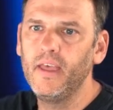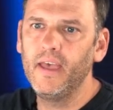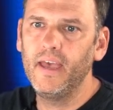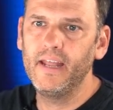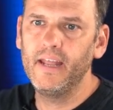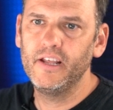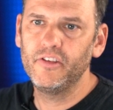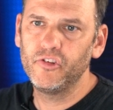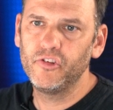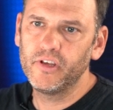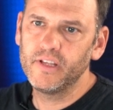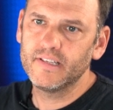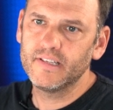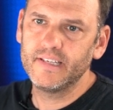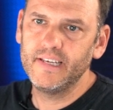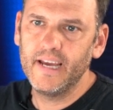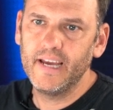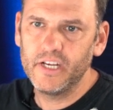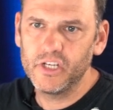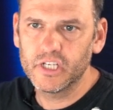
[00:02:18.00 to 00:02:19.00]
And as you can
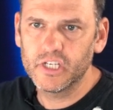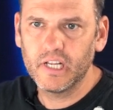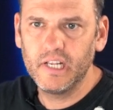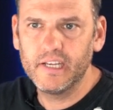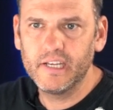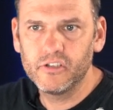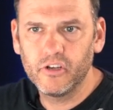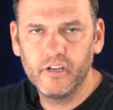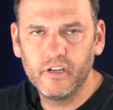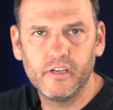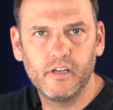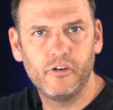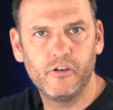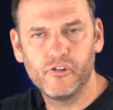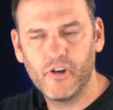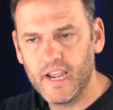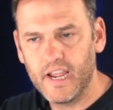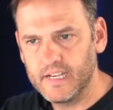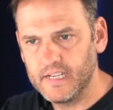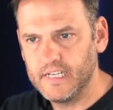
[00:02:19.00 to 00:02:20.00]
see, I just clicked on it and
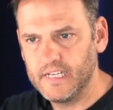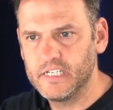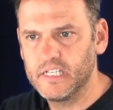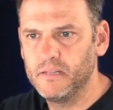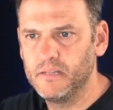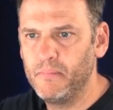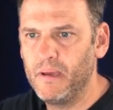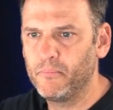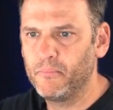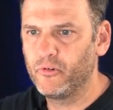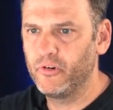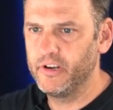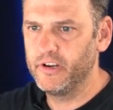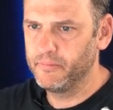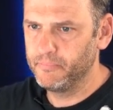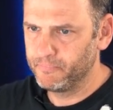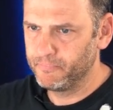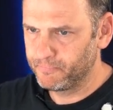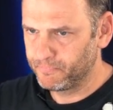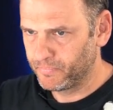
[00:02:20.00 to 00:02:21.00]
dragged it into the map grid.
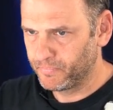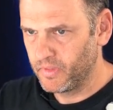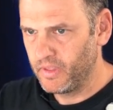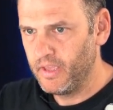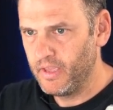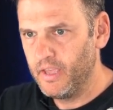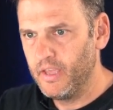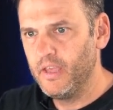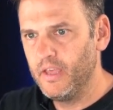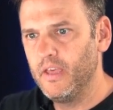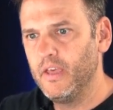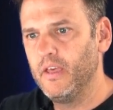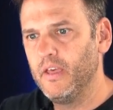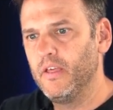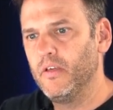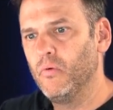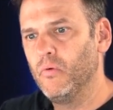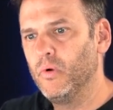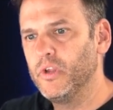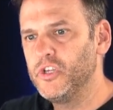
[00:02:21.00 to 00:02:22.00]

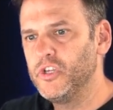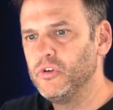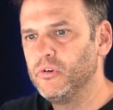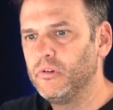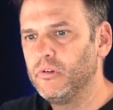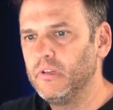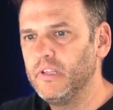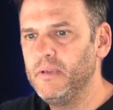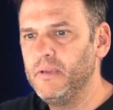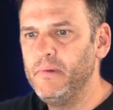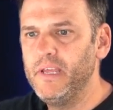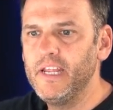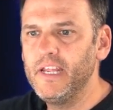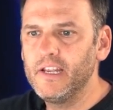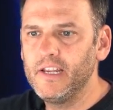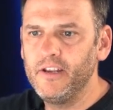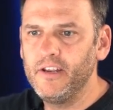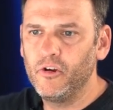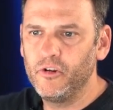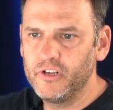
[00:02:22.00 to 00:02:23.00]
What you'll
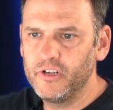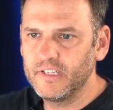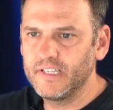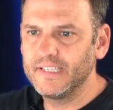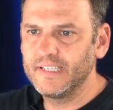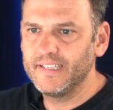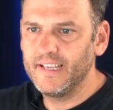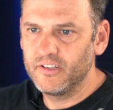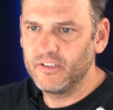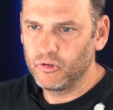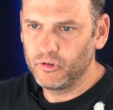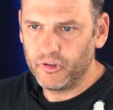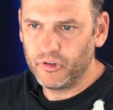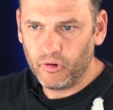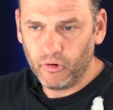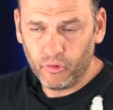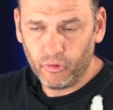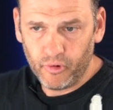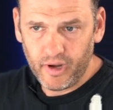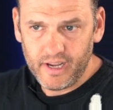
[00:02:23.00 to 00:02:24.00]
immediately notice is there's
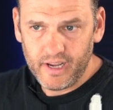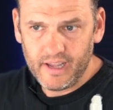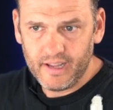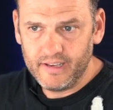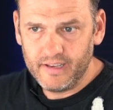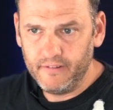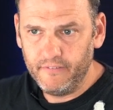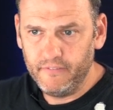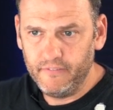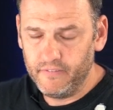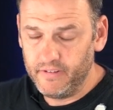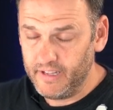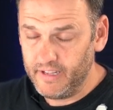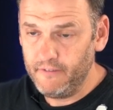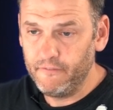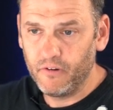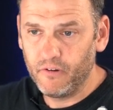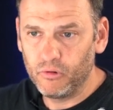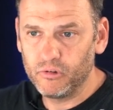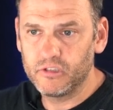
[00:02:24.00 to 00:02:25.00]
already a
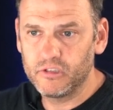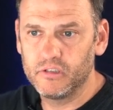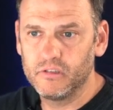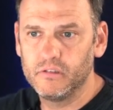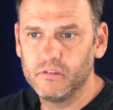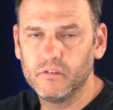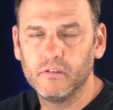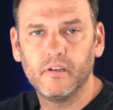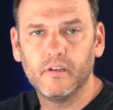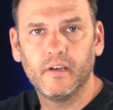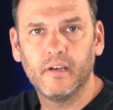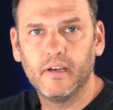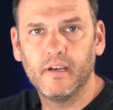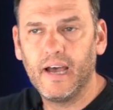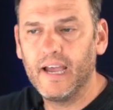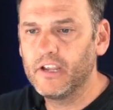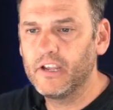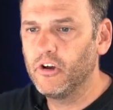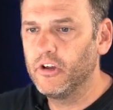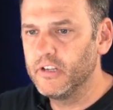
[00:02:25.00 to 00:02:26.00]
default
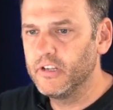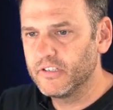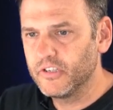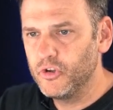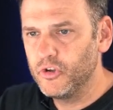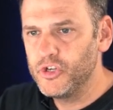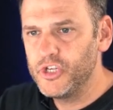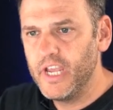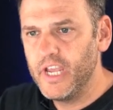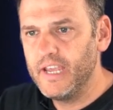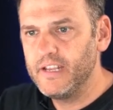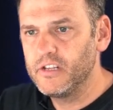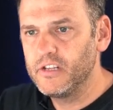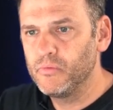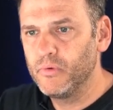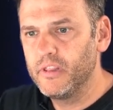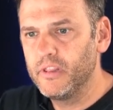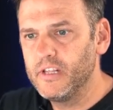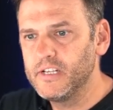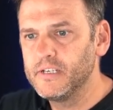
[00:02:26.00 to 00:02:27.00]
icon associated
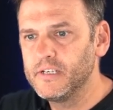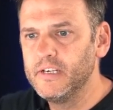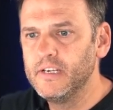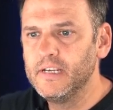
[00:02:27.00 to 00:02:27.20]
with it.